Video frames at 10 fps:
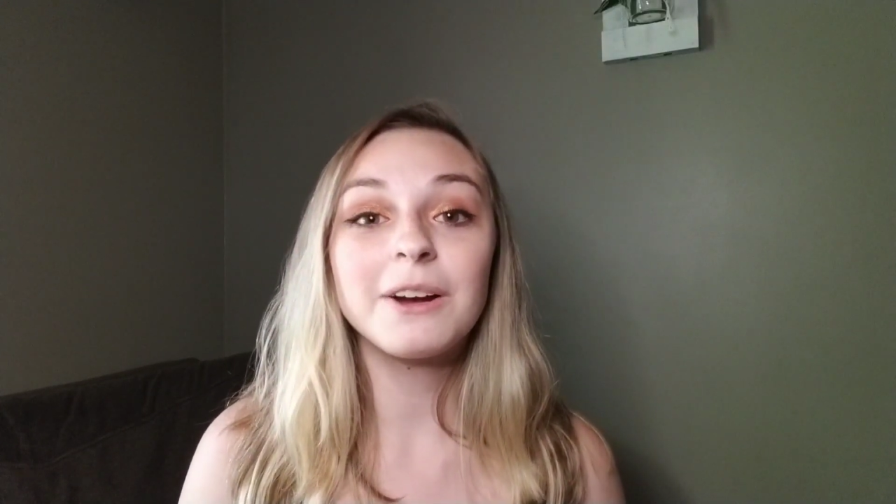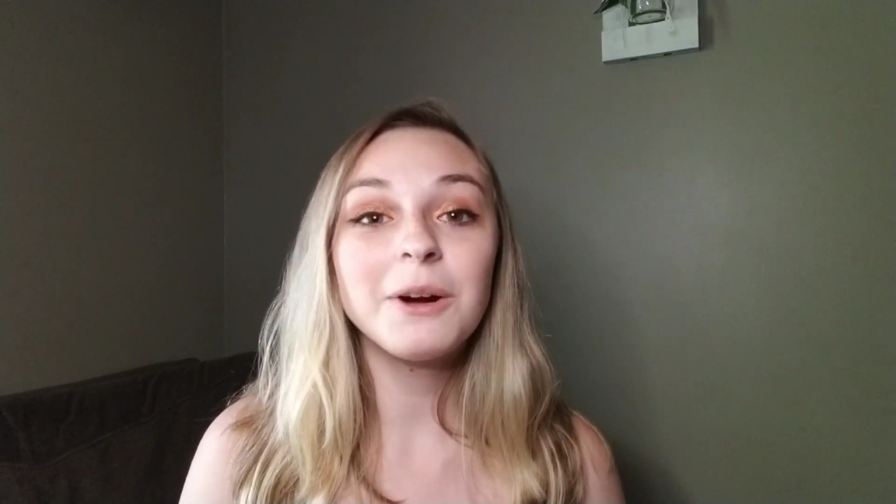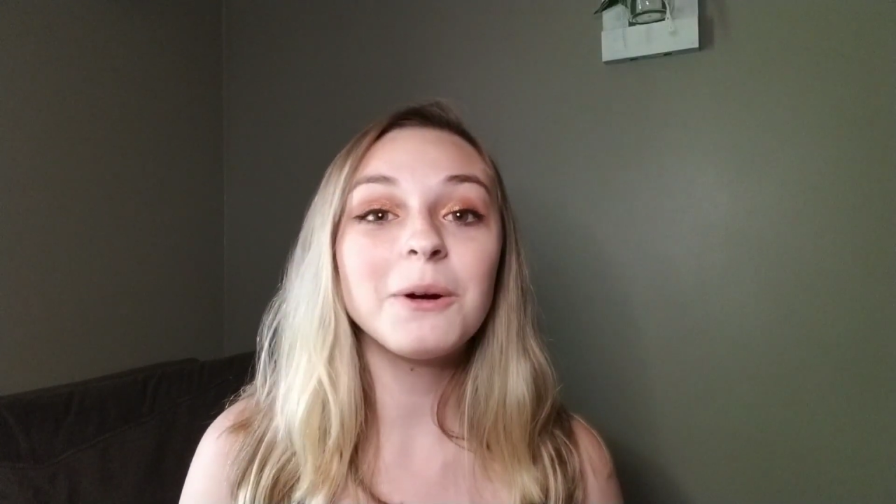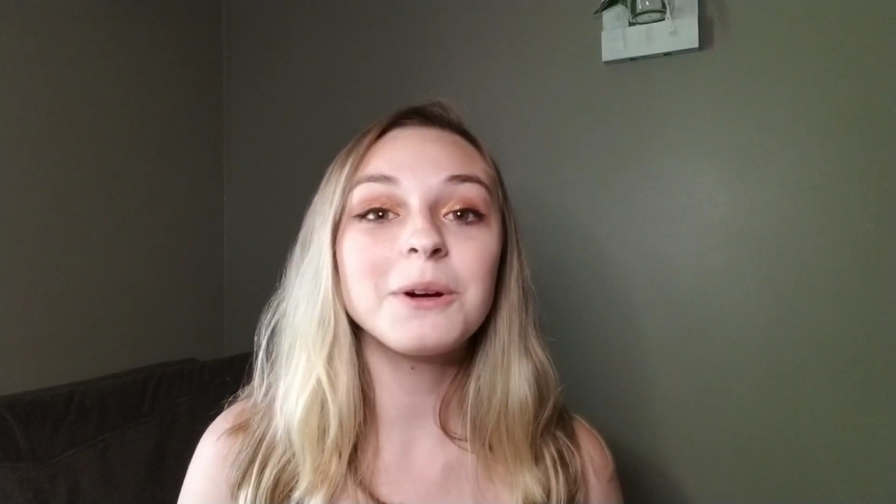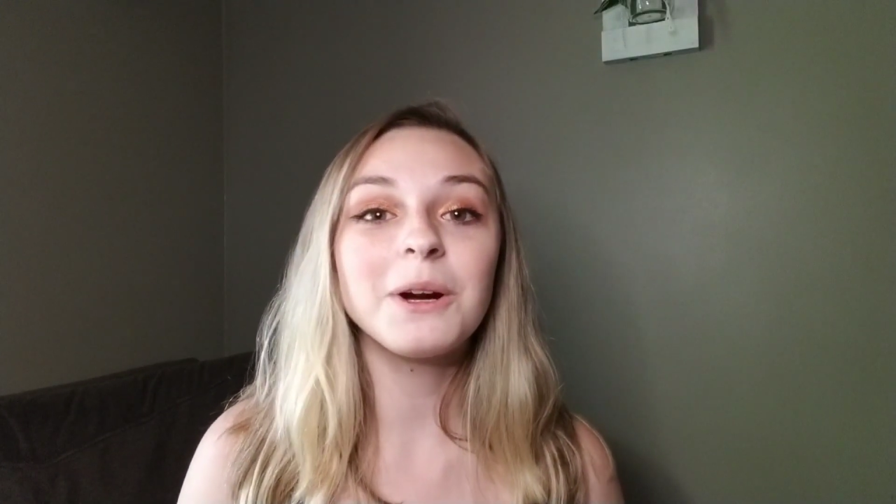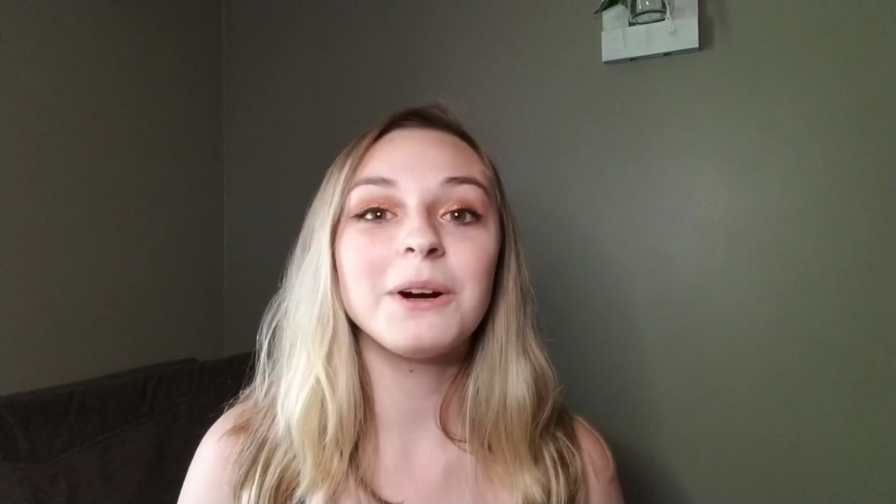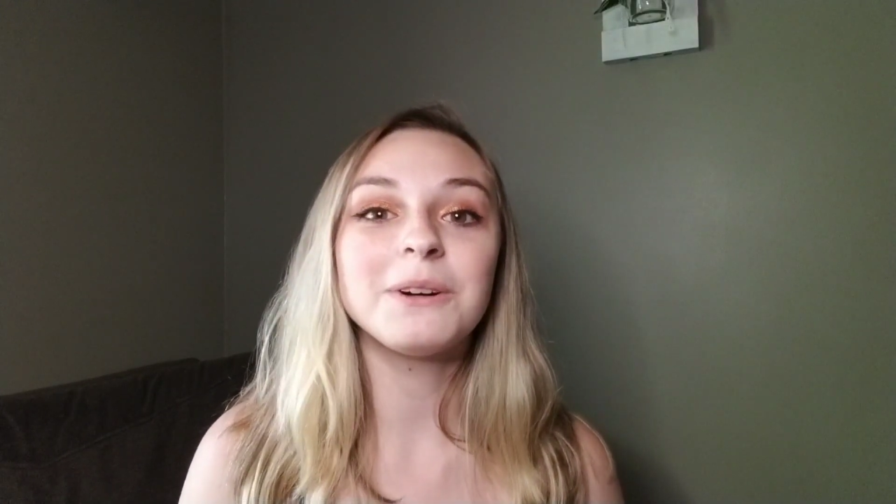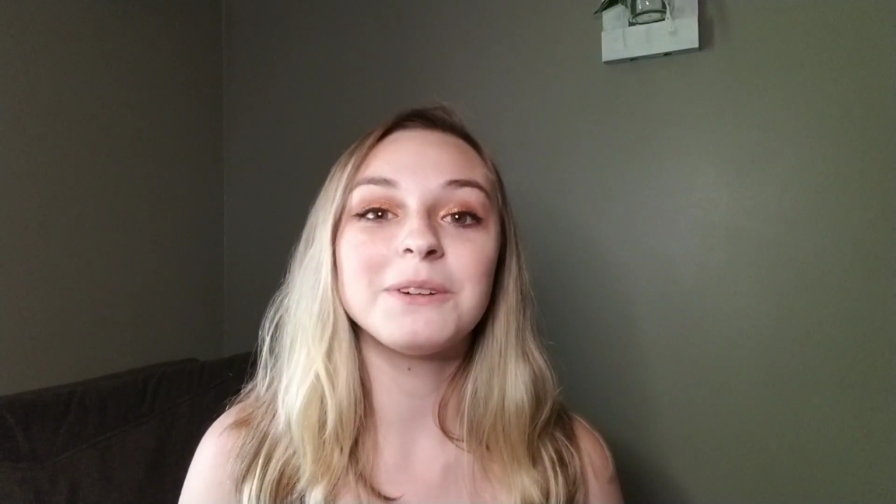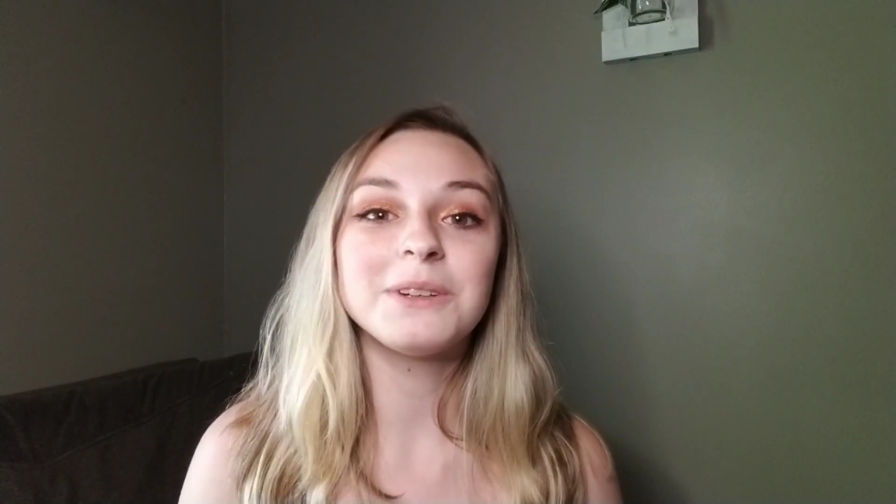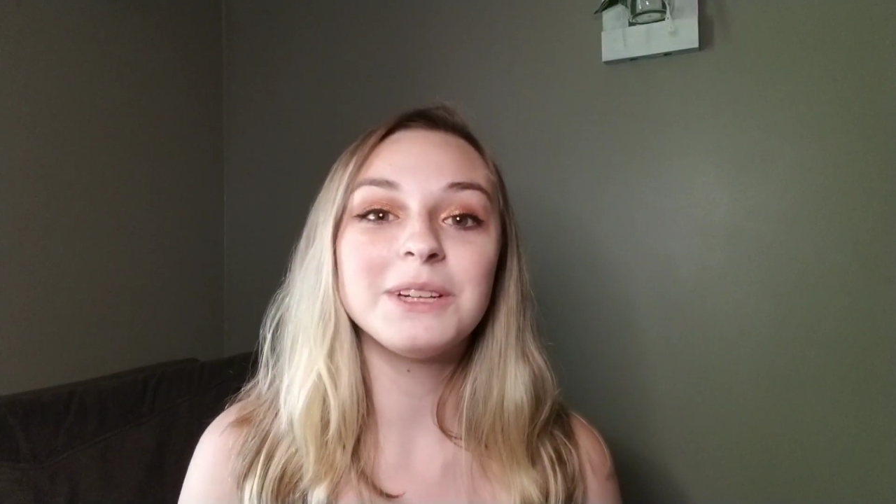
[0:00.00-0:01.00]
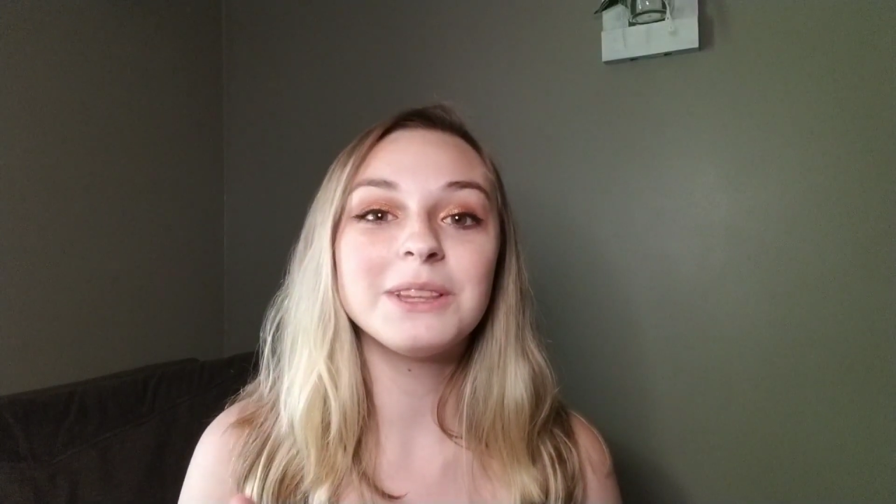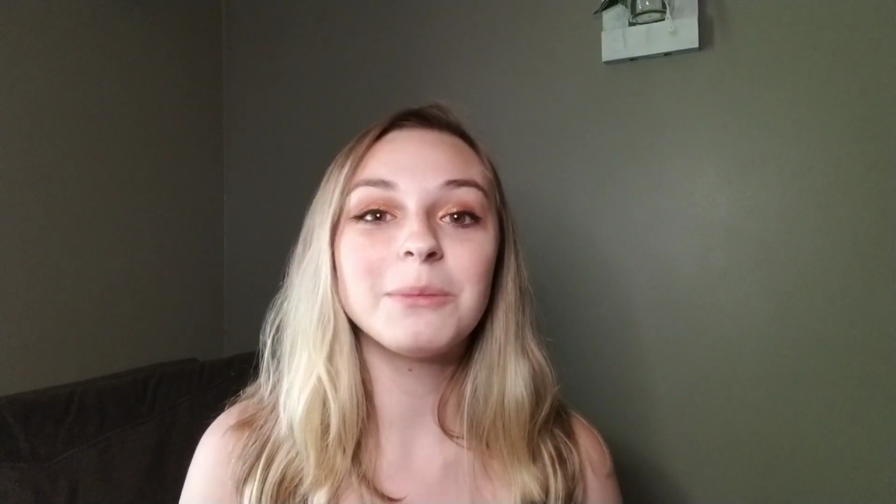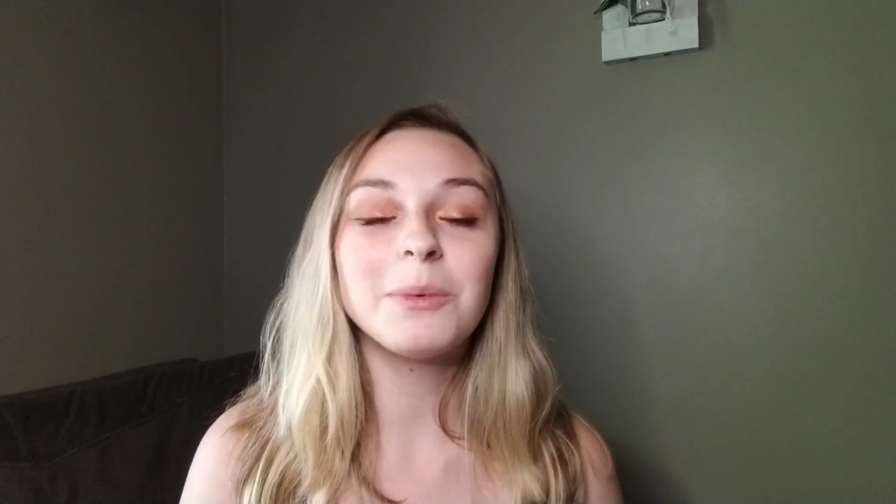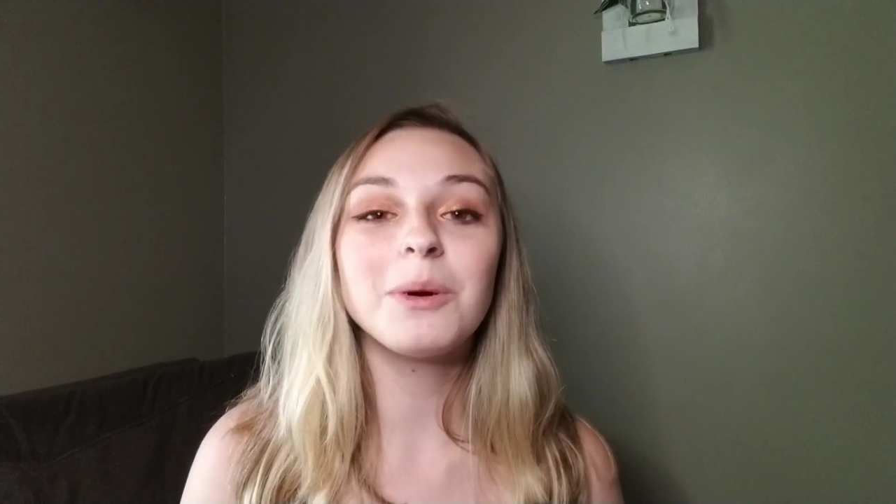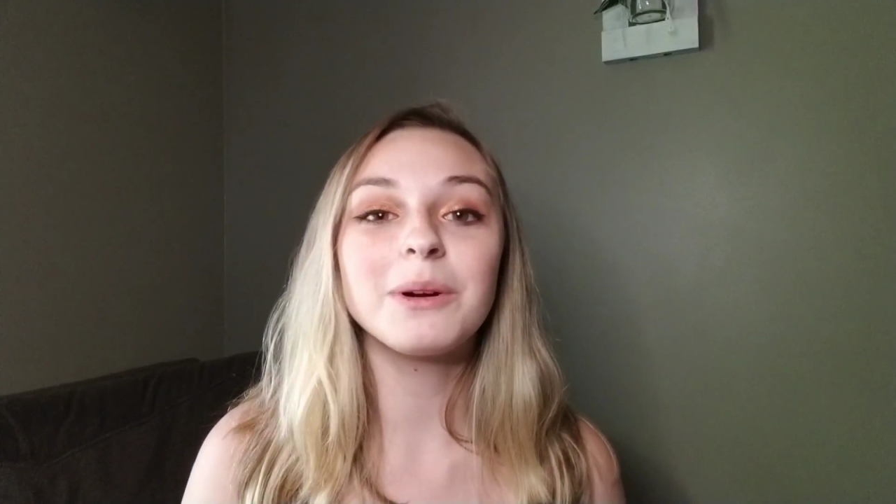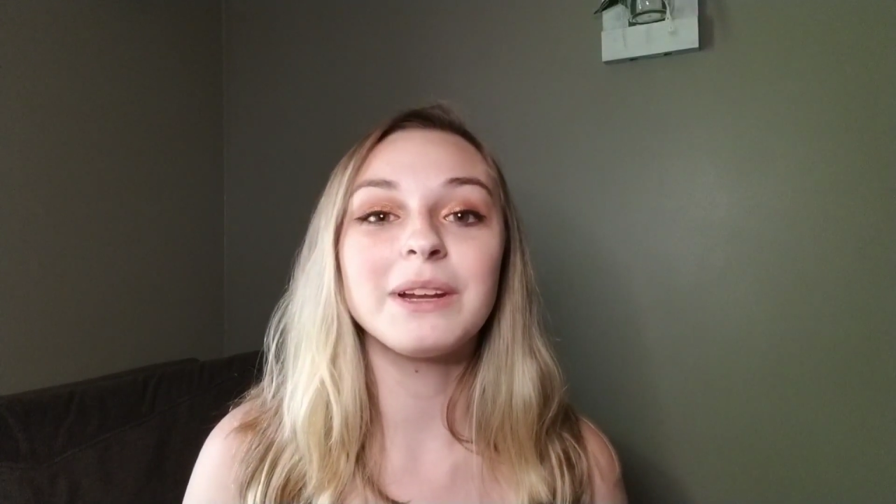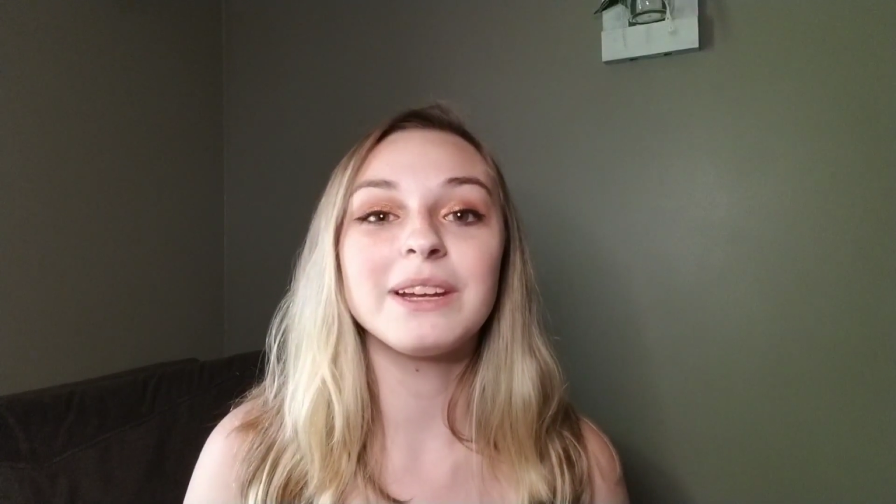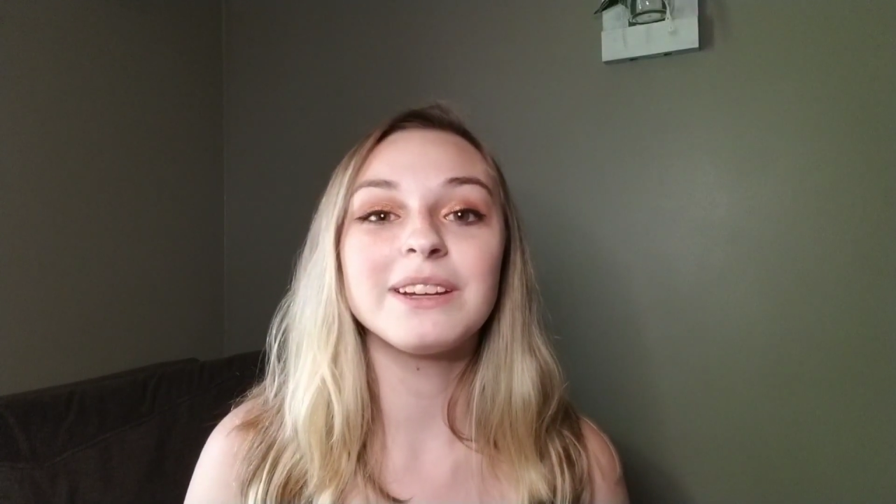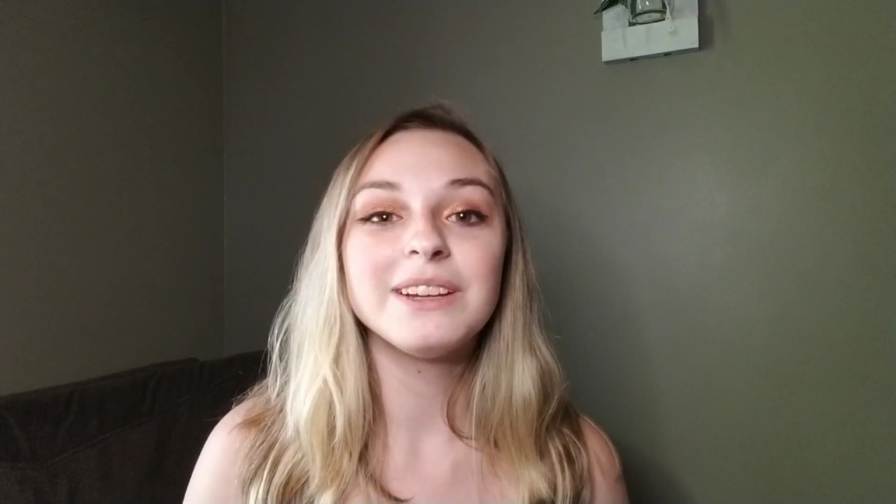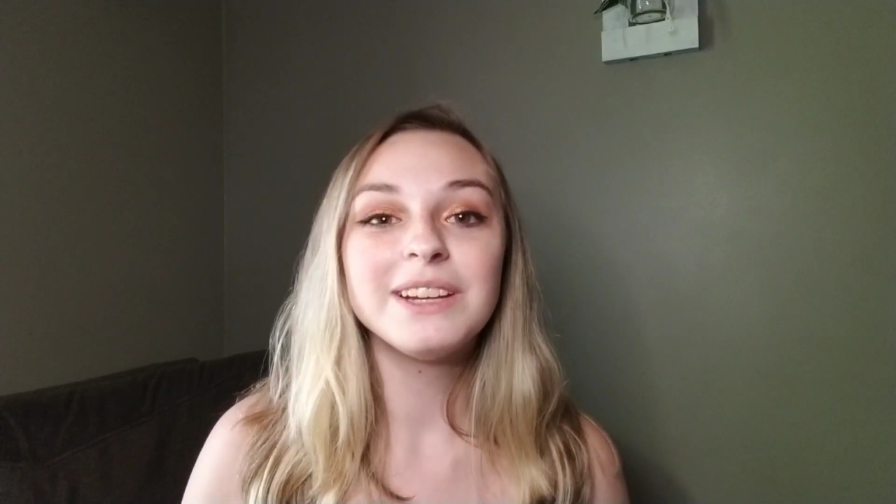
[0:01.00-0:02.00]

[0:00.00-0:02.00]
cocoa in the morning.